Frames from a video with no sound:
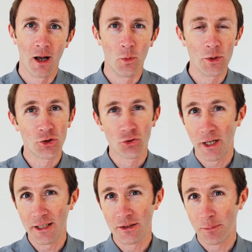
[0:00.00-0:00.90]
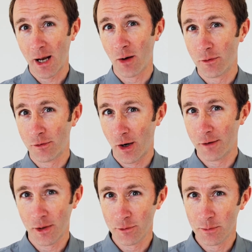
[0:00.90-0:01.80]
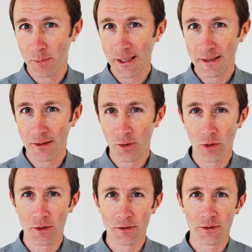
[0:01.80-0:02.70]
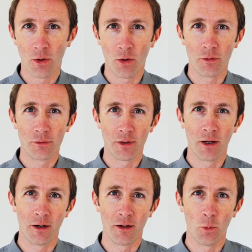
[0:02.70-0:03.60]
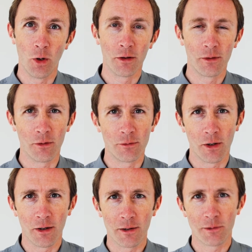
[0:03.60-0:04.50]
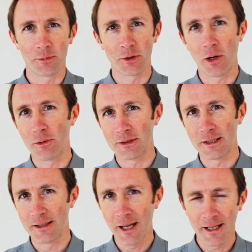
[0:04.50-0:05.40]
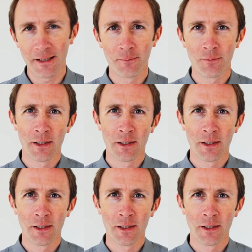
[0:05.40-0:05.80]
which trades about $500 million of worth of cryptocurrency a day,